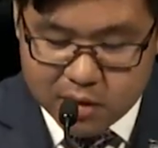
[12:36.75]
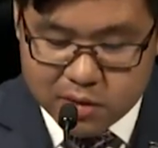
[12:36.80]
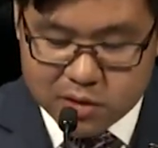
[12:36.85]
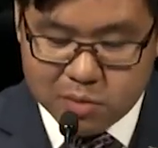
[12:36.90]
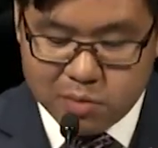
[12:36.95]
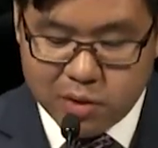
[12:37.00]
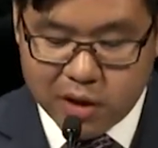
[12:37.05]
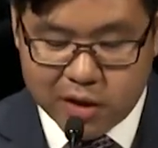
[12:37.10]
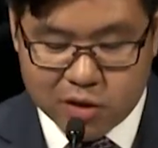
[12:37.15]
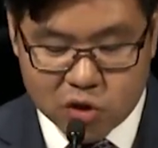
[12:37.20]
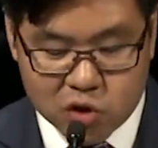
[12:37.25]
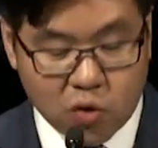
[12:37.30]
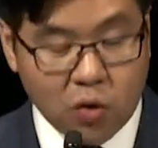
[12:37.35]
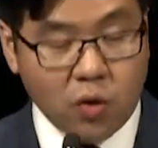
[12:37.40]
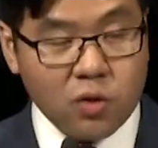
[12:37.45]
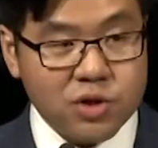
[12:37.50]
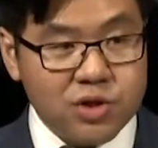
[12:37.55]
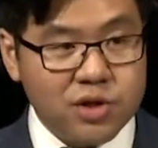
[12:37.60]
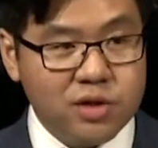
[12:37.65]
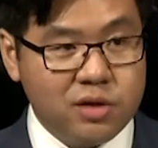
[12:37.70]
to being
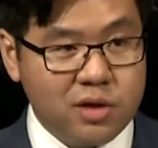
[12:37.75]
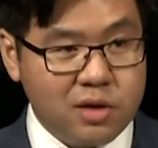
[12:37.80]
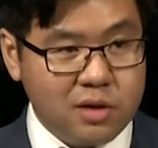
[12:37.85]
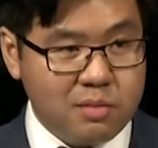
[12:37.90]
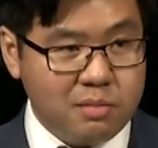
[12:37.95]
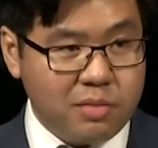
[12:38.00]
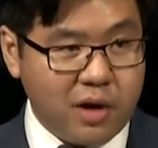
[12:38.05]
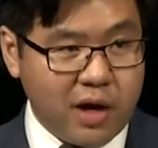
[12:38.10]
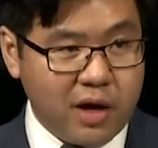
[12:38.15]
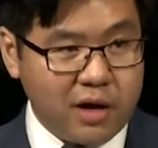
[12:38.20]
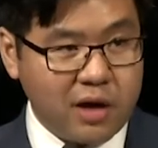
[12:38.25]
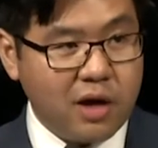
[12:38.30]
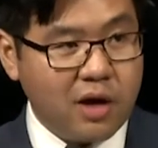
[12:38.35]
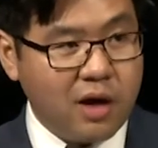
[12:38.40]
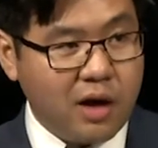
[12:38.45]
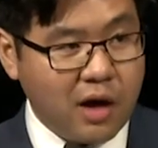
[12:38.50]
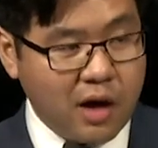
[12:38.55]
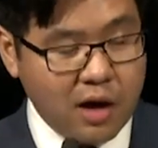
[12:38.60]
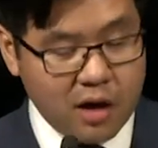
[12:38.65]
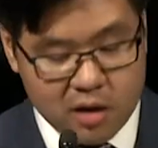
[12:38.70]
taunted by a
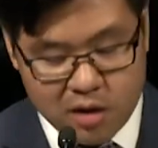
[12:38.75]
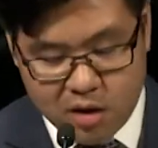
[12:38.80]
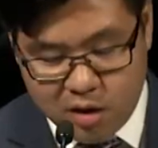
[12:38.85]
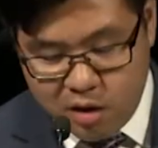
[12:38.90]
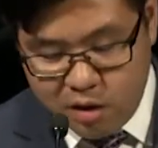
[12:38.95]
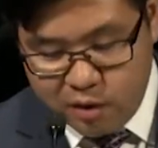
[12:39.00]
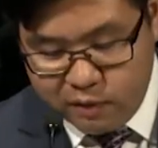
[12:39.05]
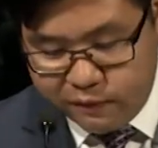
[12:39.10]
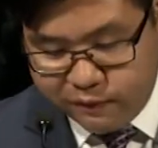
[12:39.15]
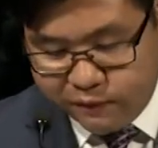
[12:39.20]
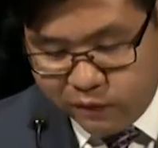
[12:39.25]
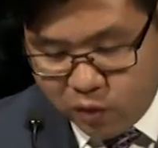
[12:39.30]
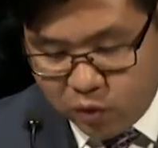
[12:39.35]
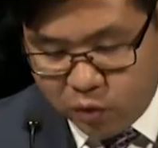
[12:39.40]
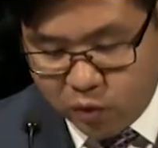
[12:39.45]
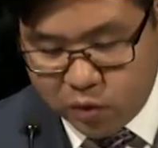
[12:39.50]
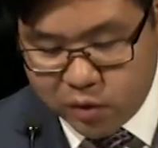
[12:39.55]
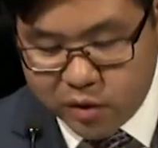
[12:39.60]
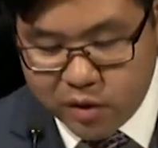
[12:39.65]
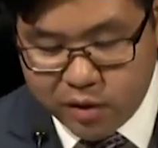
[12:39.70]
car
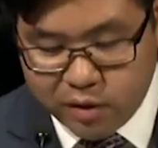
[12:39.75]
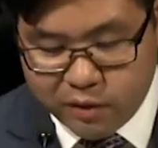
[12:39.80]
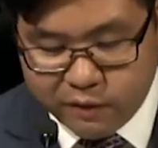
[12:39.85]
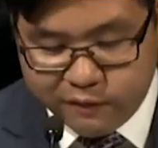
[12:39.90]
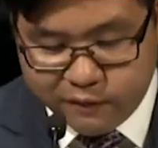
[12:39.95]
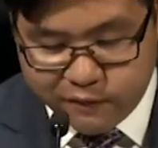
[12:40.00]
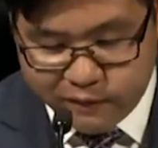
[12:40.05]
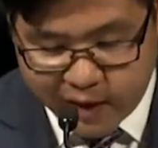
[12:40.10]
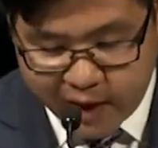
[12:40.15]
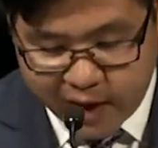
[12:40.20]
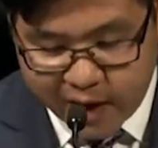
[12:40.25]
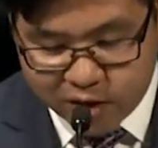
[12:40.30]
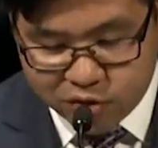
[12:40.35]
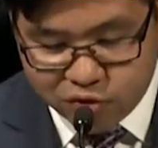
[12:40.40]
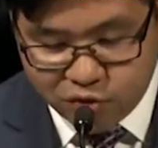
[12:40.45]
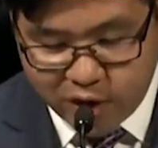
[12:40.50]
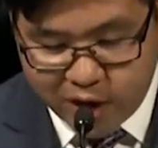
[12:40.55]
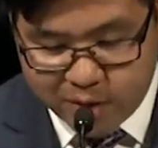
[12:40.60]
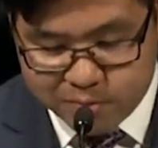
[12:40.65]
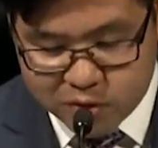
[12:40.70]
full of flag
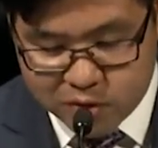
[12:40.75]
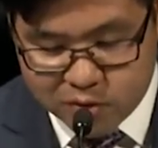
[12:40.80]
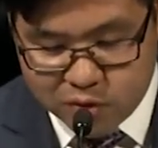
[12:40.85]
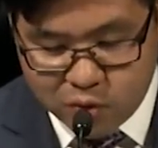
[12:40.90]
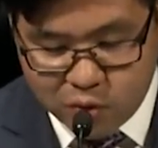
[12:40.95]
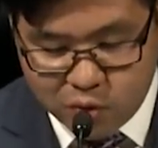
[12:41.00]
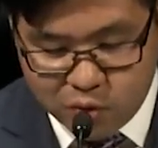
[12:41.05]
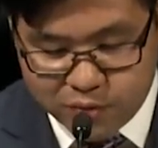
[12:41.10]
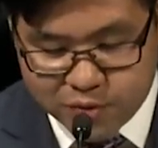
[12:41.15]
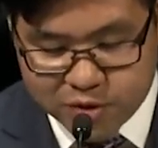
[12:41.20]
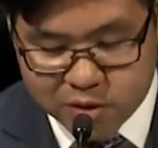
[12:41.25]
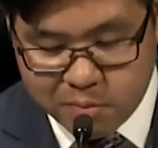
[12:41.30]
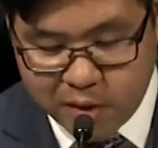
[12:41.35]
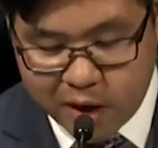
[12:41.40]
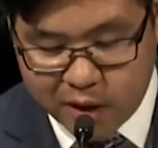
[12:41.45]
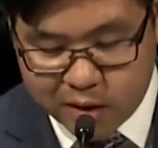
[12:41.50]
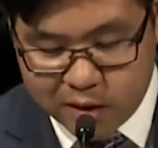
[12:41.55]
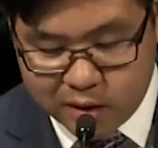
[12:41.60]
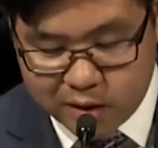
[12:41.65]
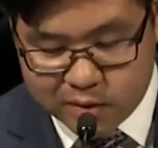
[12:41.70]
draped youths
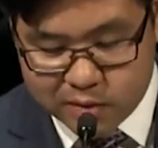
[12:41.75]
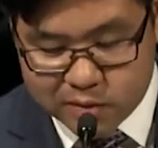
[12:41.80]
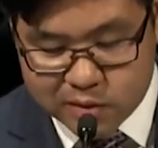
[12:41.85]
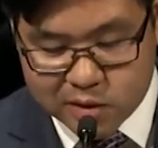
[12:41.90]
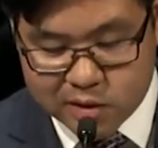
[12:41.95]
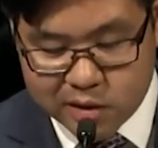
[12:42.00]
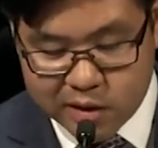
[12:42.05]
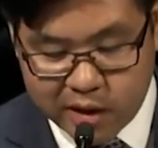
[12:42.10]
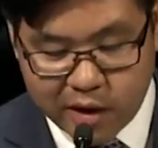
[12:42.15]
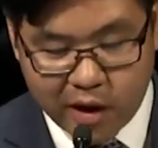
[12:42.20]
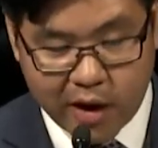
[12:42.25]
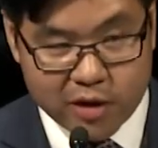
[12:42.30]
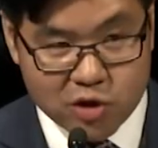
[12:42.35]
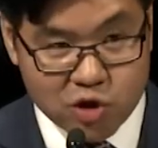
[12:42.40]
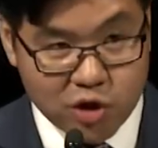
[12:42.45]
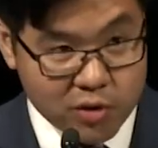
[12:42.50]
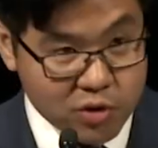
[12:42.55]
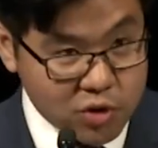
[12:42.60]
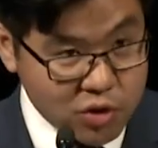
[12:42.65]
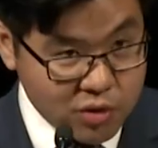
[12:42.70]
making slit eyed
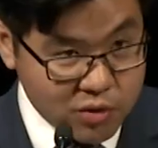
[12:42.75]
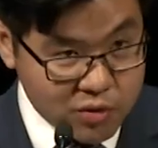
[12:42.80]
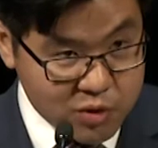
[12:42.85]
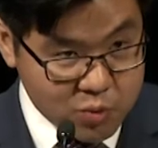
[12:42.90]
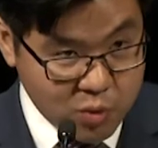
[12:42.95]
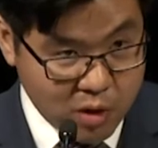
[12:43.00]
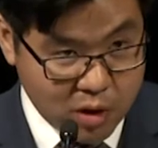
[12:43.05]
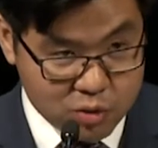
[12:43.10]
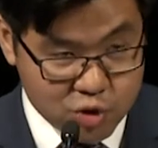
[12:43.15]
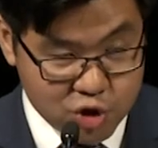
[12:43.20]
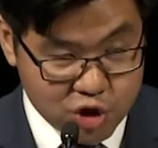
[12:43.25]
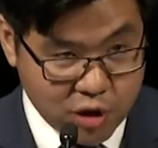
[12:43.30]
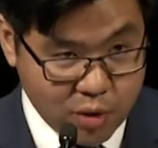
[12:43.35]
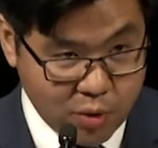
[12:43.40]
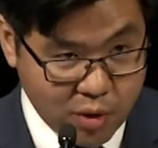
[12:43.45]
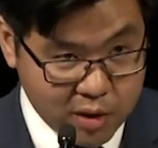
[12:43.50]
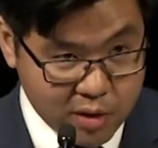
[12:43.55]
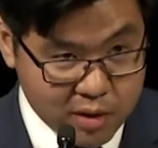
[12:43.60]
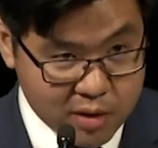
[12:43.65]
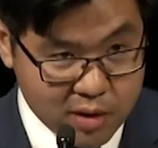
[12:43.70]
gestures while
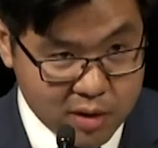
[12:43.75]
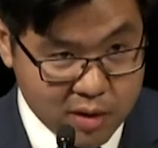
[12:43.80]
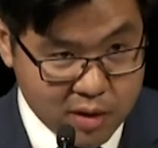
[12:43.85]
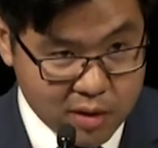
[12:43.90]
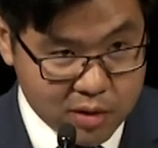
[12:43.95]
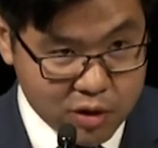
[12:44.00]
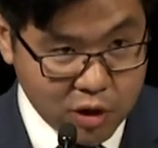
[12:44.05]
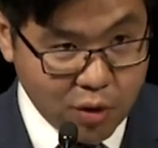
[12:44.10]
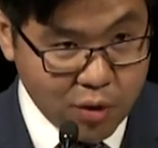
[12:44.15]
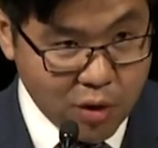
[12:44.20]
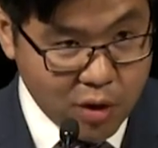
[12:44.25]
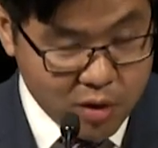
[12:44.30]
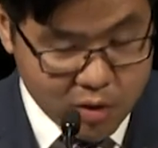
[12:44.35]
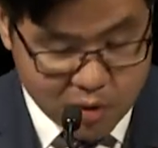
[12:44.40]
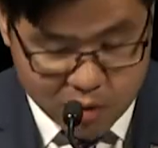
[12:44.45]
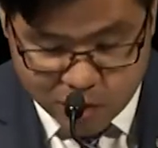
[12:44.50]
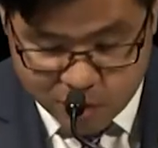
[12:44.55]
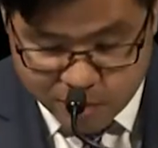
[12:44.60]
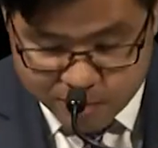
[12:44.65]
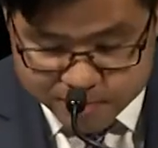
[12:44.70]
jeering, Go
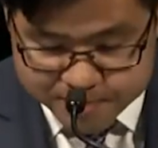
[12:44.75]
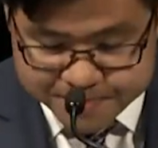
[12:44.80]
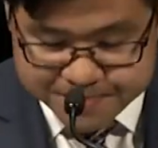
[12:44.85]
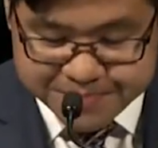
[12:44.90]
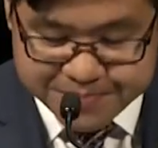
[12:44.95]
home.